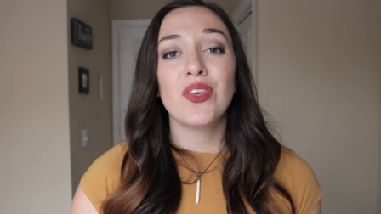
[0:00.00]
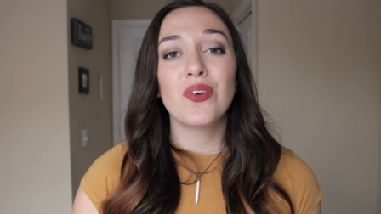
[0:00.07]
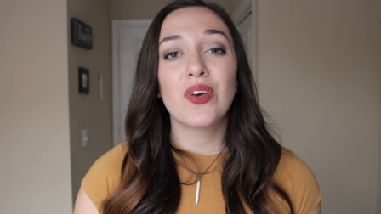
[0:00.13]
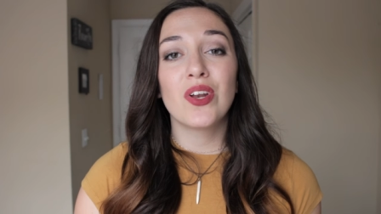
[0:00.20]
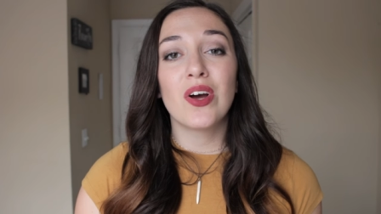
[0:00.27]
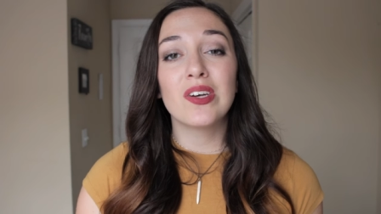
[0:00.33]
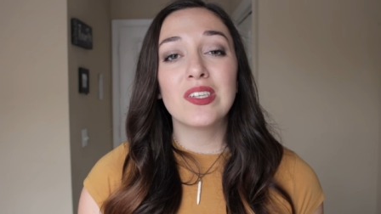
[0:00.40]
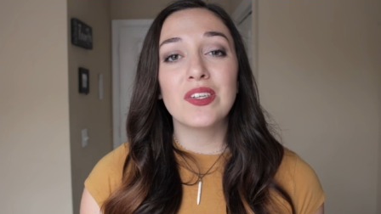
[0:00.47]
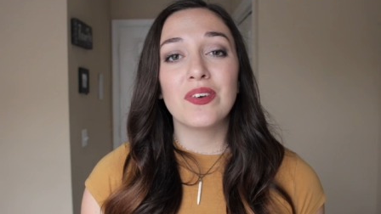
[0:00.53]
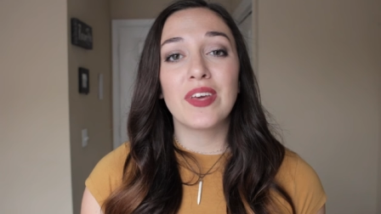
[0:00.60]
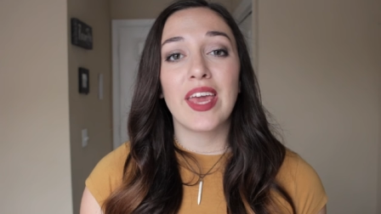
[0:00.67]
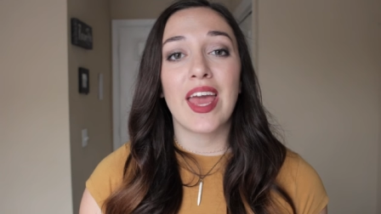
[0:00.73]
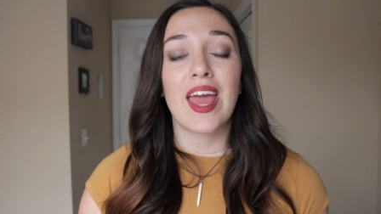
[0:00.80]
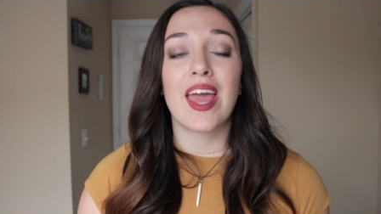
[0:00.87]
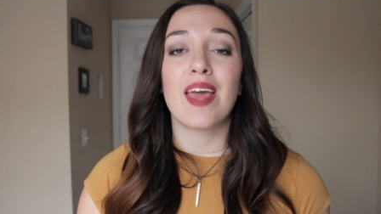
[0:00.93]
You could also
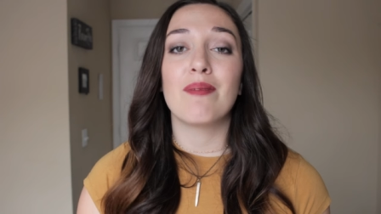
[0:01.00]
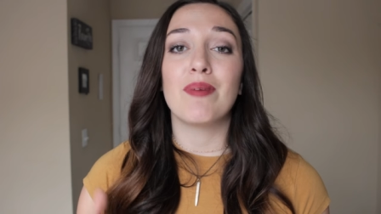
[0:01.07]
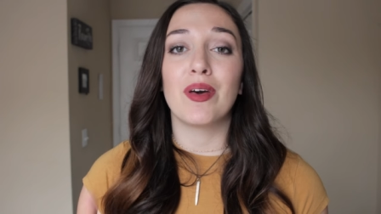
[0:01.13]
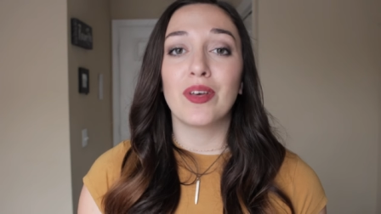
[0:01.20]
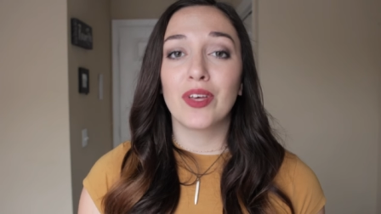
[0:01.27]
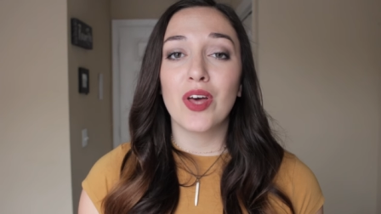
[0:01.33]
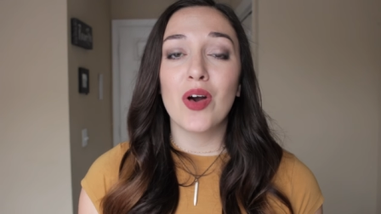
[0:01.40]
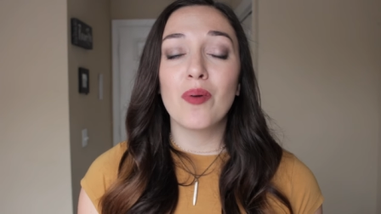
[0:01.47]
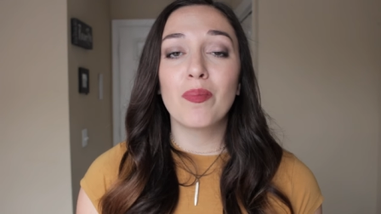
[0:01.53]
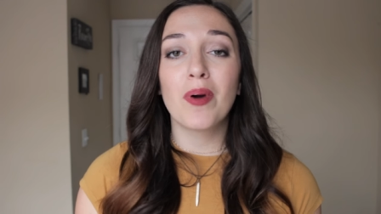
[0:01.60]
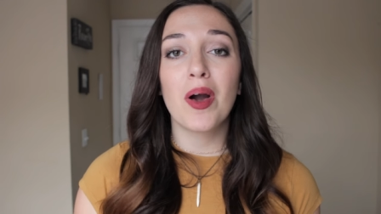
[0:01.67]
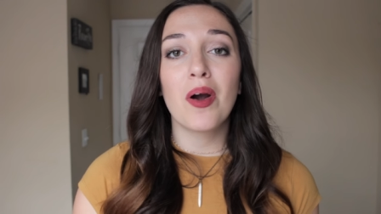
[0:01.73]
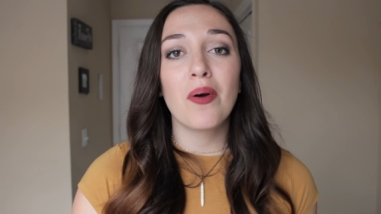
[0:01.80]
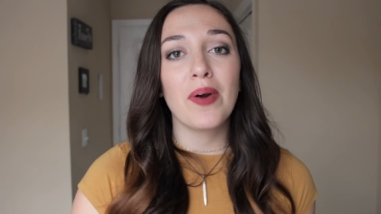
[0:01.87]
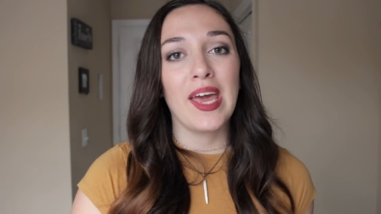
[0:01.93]
get him a
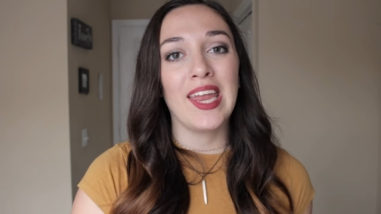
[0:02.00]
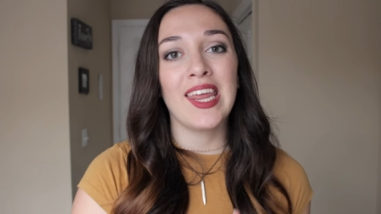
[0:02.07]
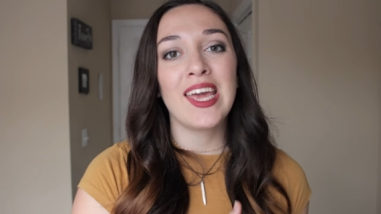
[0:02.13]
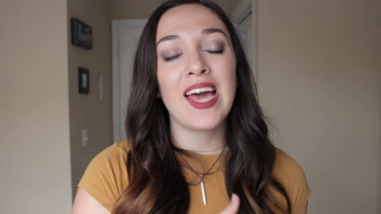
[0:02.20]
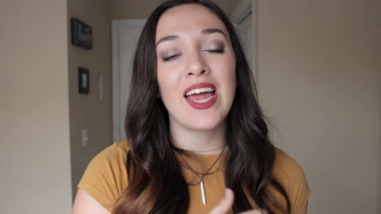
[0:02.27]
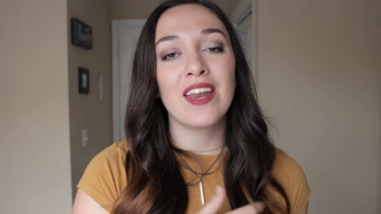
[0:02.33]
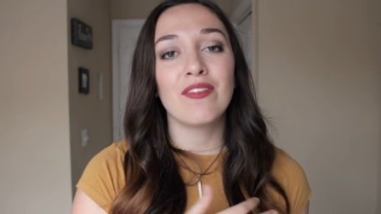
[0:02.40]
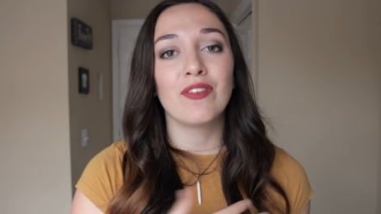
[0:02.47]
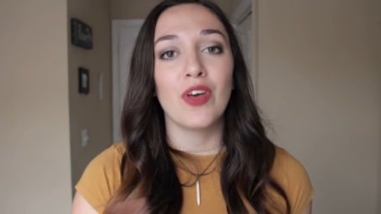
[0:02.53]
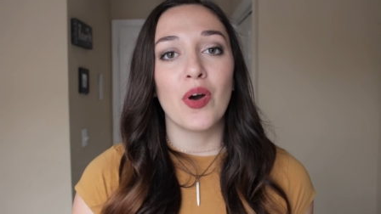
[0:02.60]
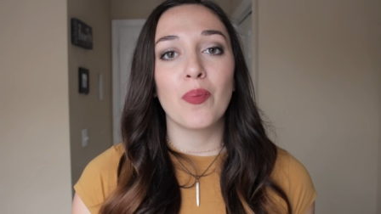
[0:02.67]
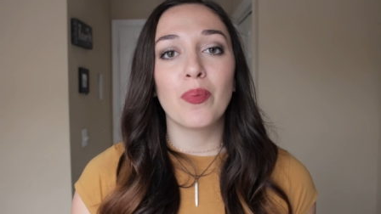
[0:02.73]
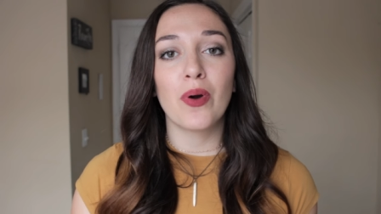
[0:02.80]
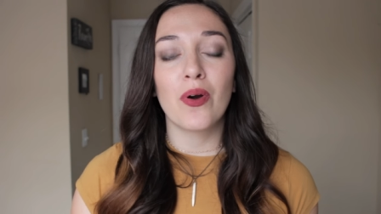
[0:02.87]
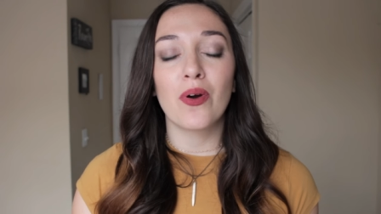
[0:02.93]
GoPro, any kind of
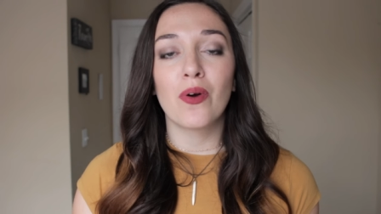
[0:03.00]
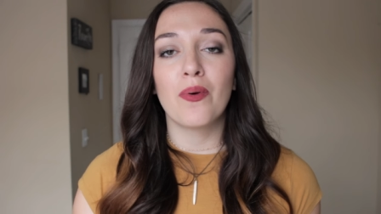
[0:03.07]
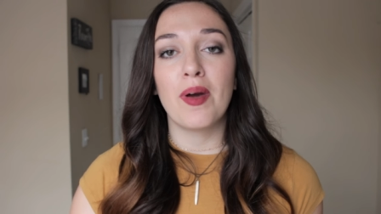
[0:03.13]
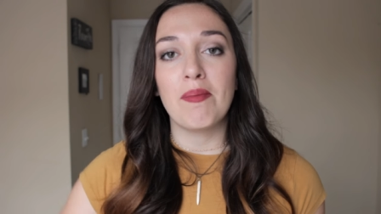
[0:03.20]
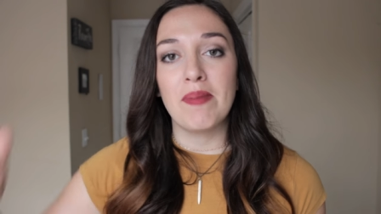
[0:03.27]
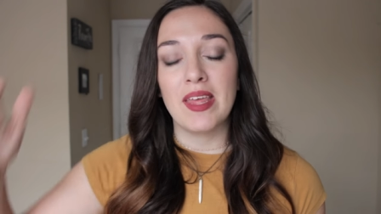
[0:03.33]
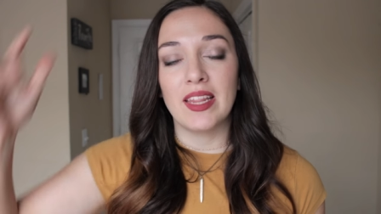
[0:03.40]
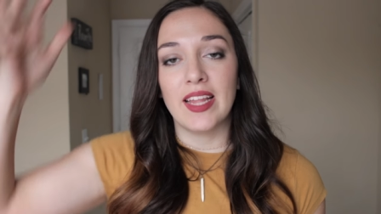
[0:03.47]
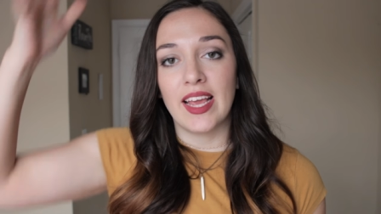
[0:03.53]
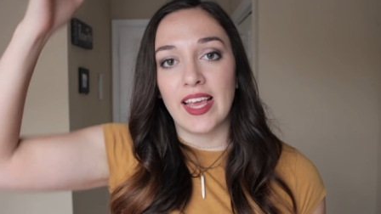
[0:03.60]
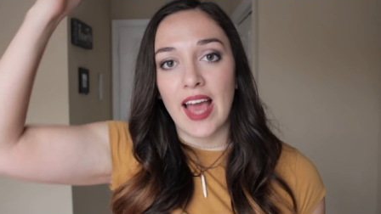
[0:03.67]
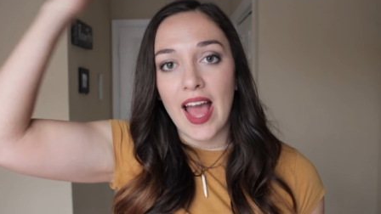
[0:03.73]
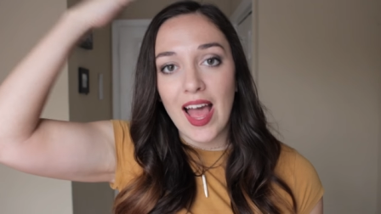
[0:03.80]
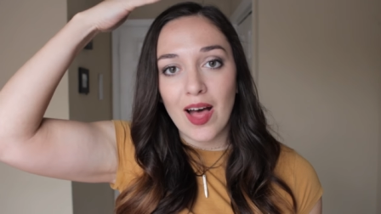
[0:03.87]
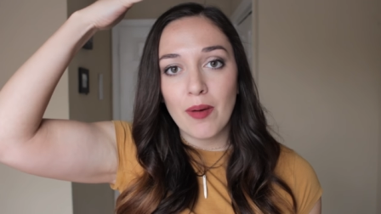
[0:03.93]
GoPro equipment like
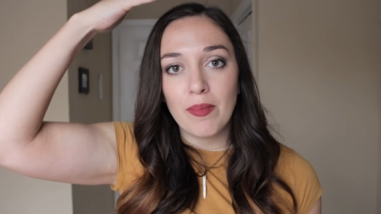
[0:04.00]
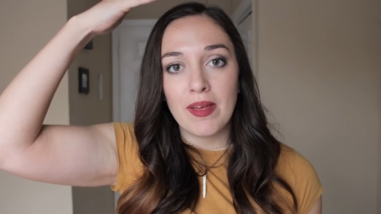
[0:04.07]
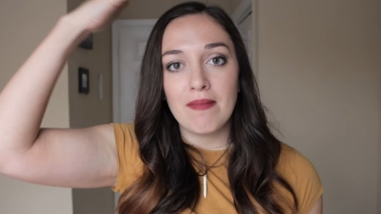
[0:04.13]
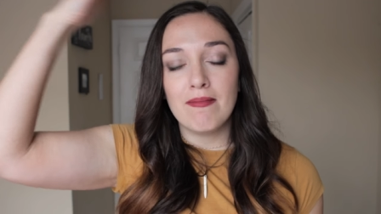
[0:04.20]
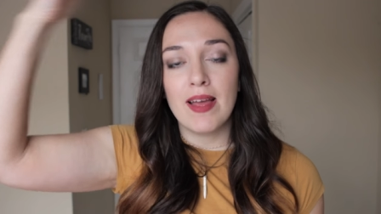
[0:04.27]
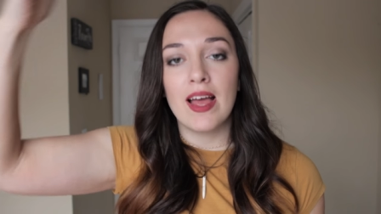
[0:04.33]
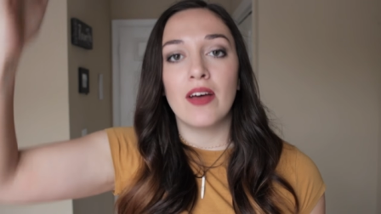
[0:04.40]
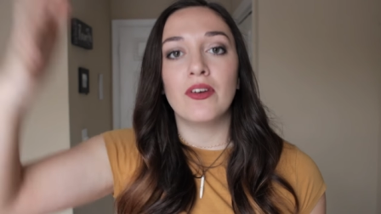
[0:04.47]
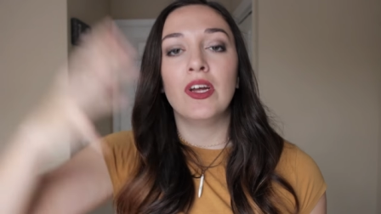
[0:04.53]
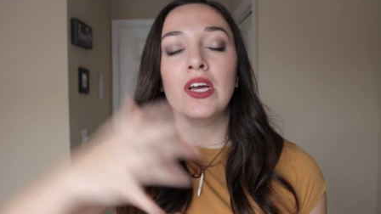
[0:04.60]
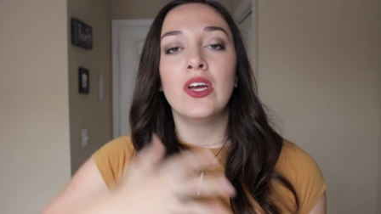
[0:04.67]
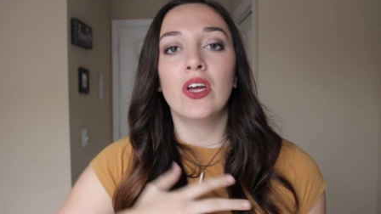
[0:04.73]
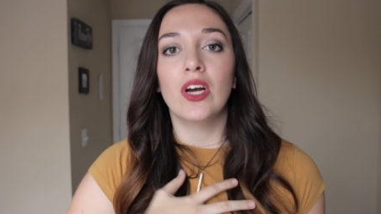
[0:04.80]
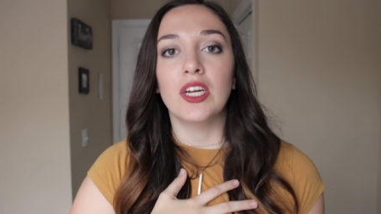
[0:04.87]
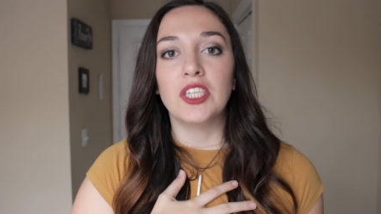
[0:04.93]
a helmet mount
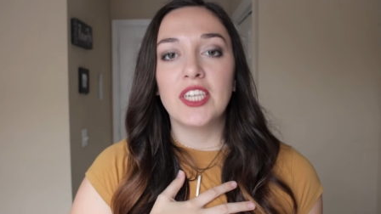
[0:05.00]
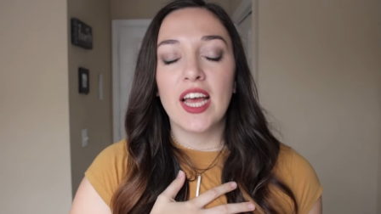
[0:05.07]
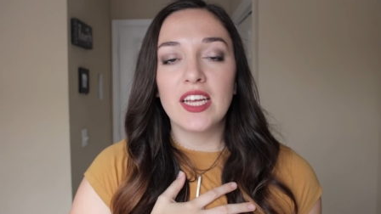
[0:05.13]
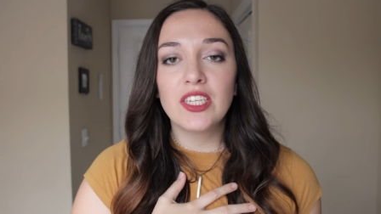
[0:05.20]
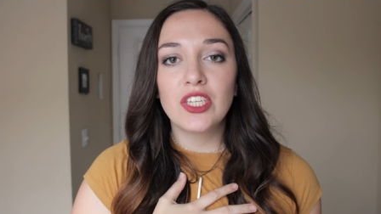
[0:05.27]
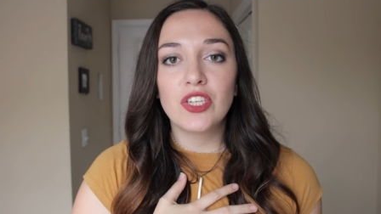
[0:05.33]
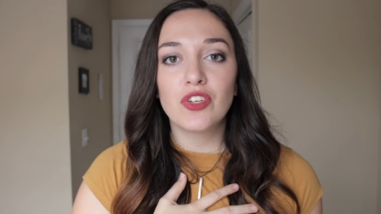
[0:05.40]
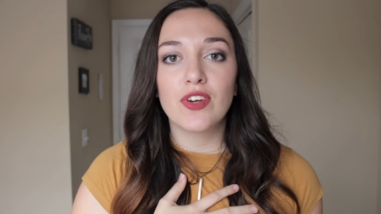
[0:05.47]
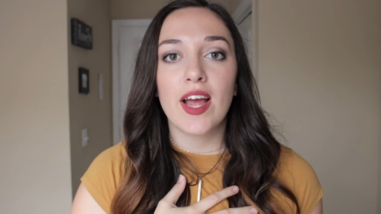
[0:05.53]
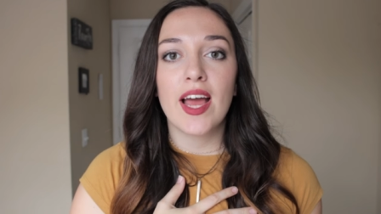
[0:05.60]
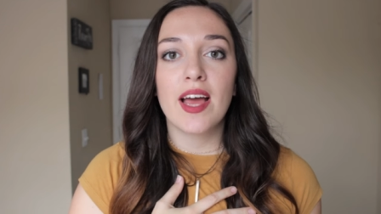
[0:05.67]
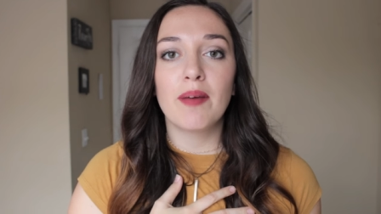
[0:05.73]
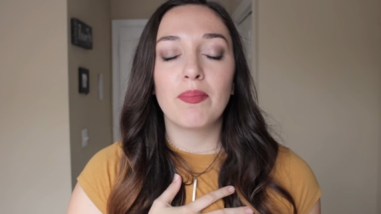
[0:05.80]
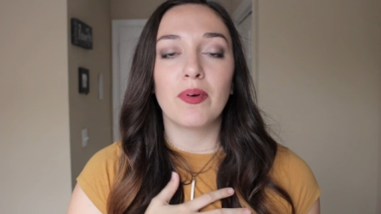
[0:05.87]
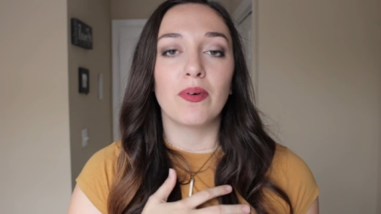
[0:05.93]
a chest
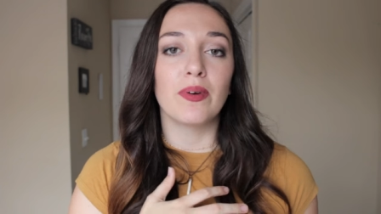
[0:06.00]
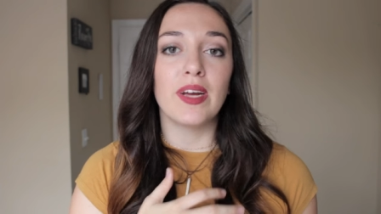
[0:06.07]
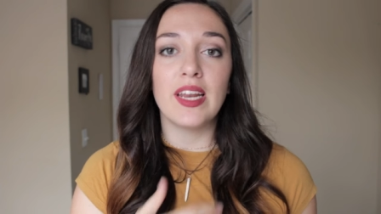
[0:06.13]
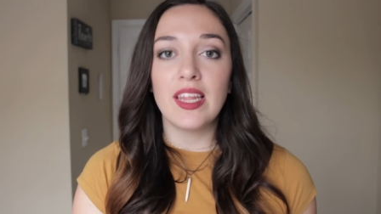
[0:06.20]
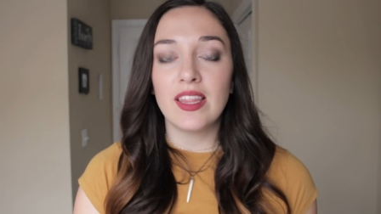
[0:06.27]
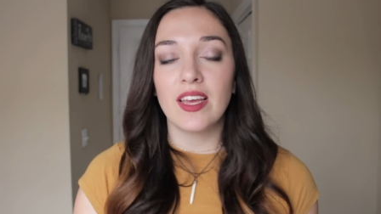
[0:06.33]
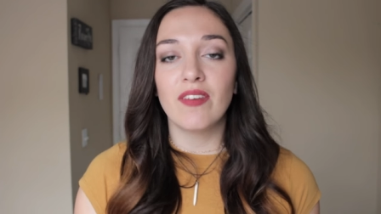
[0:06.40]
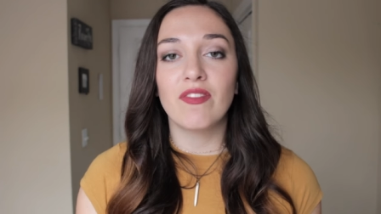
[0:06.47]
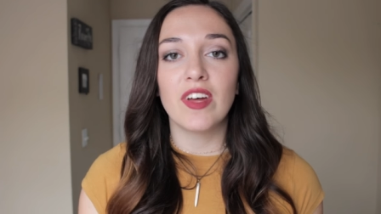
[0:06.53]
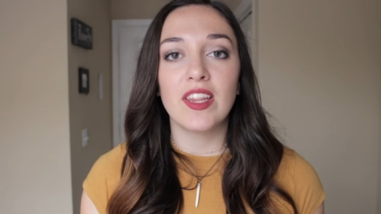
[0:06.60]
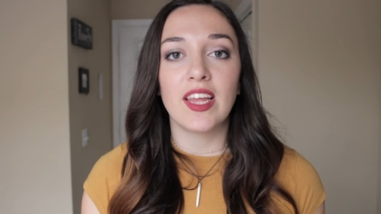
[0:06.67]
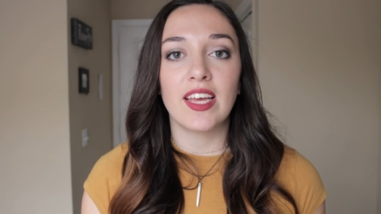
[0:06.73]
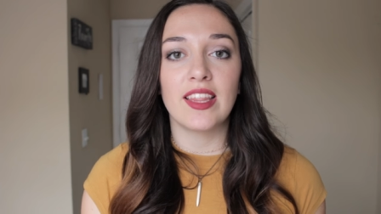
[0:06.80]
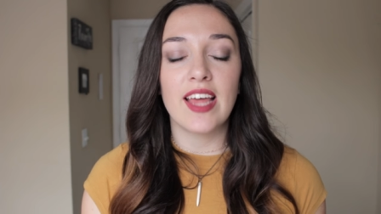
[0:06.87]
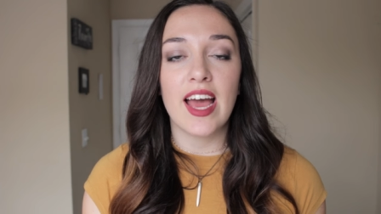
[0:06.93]
strap or anything
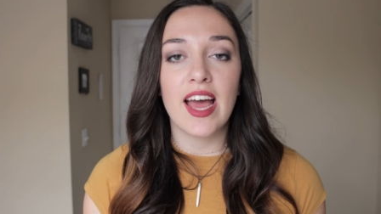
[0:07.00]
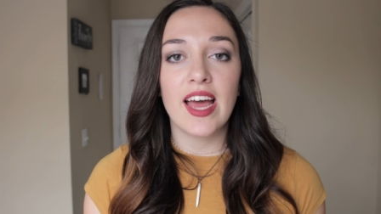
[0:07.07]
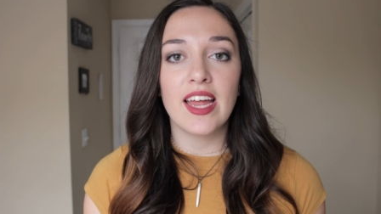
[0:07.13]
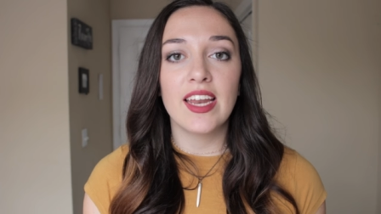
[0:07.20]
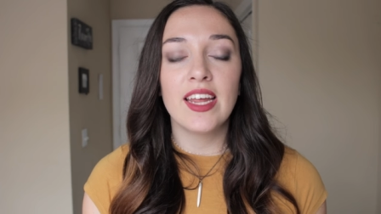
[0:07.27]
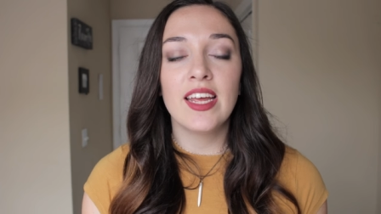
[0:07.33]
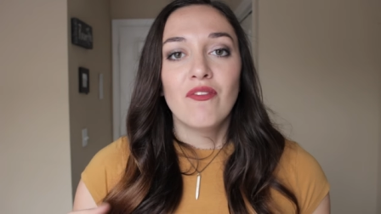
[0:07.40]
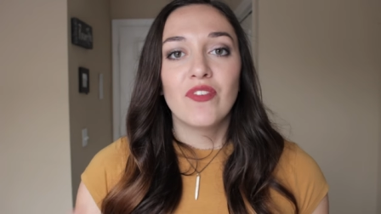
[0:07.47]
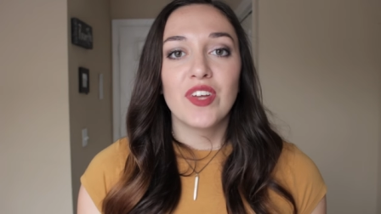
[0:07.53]
fun like that.